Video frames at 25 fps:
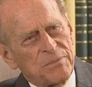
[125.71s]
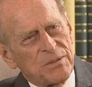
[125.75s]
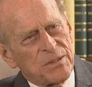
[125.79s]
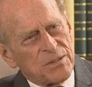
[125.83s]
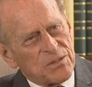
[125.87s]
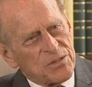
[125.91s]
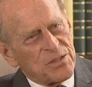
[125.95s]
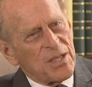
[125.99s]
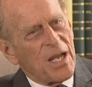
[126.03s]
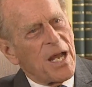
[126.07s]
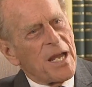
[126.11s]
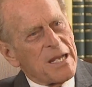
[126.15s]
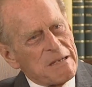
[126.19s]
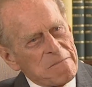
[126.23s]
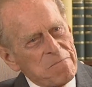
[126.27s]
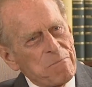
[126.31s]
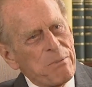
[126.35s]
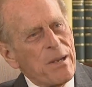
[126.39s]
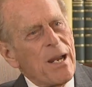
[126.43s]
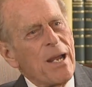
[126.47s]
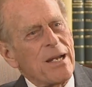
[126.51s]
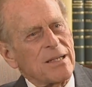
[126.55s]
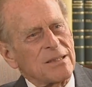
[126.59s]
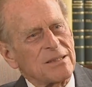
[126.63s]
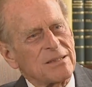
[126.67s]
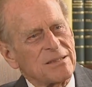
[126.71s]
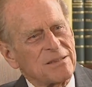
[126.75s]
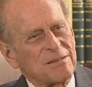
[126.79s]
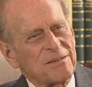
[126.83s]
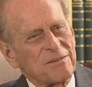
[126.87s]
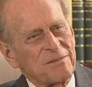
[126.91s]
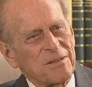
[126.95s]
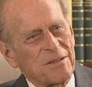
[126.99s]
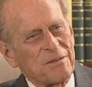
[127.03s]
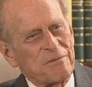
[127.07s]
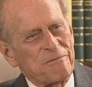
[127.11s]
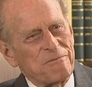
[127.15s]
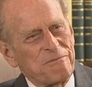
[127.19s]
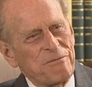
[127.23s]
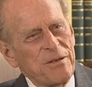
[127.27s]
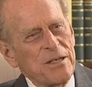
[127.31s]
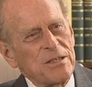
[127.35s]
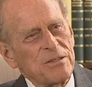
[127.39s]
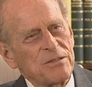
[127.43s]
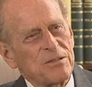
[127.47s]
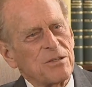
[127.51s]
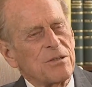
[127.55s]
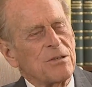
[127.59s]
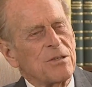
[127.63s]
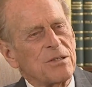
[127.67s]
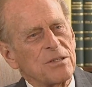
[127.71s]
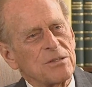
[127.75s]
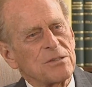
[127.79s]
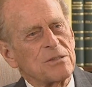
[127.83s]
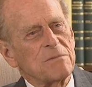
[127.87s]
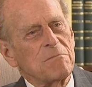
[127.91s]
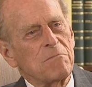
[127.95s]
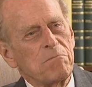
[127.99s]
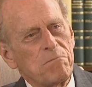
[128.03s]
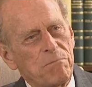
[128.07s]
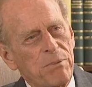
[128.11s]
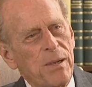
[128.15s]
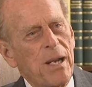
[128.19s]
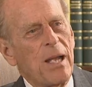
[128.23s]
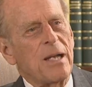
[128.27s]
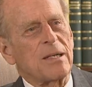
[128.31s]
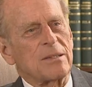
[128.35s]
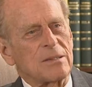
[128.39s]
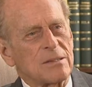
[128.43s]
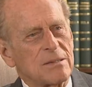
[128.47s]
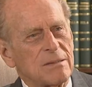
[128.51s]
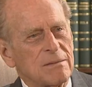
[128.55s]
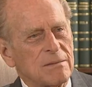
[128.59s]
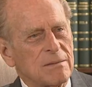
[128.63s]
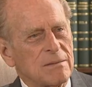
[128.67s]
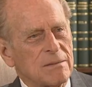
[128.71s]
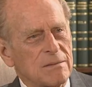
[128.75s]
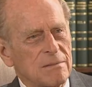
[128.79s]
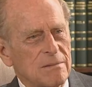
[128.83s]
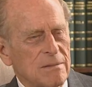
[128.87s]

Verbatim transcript: design plus, uh, functionalism plus,